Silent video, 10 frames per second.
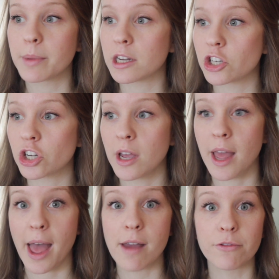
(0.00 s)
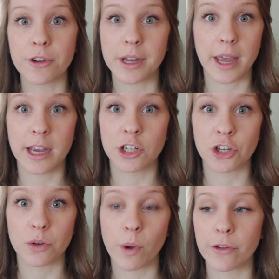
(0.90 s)
much every
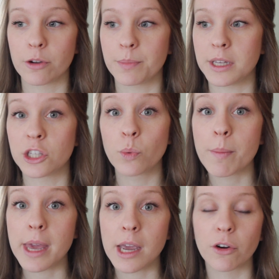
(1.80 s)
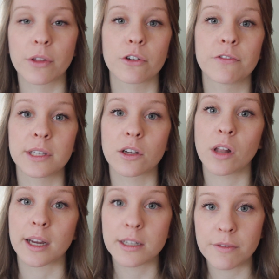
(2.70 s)
occasion, whether it be swimming or other
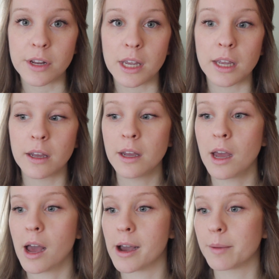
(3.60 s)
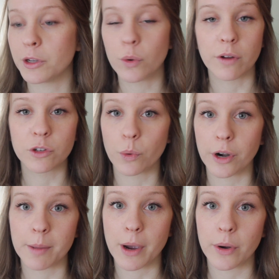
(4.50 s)
physical activity. Um, you don't have to
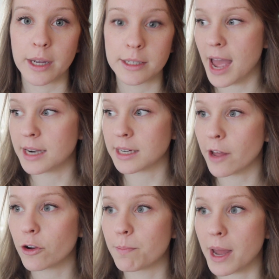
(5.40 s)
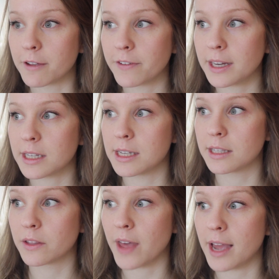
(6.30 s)
worry about it. And another benefit
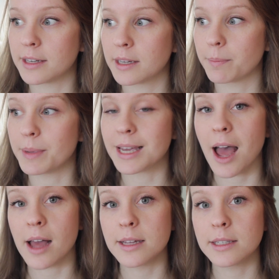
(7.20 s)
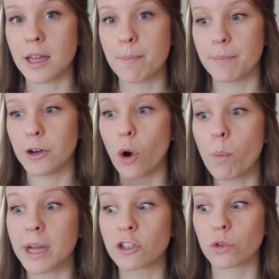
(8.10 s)
is that because no
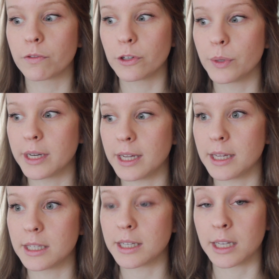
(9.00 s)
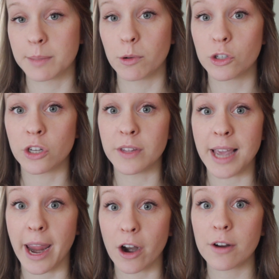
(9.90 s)
menstrual fluid is exposed to
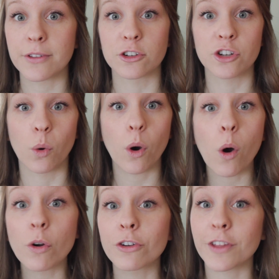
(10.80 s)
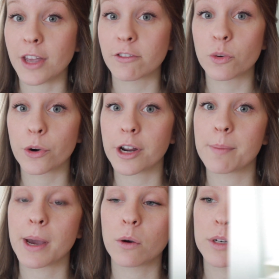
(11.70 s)
the air, there's no odor that you have to worry
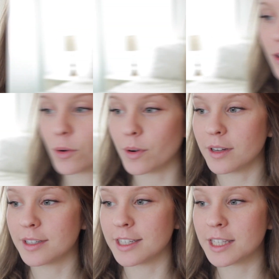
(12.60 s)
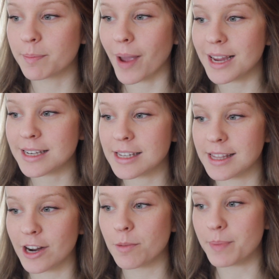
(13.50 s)
about. So despite
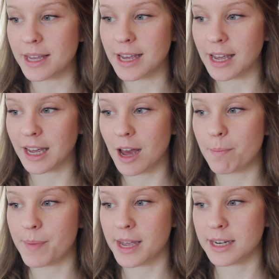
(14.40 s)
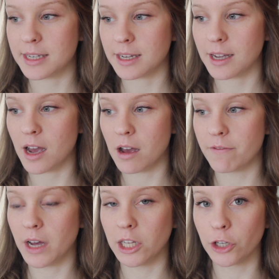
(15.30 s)
there being a bit
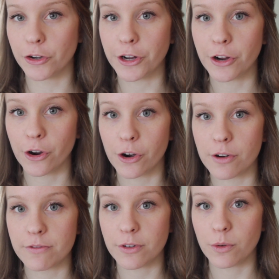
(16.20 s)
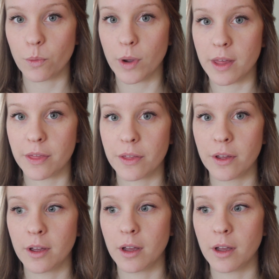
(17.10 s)
of a learning curve with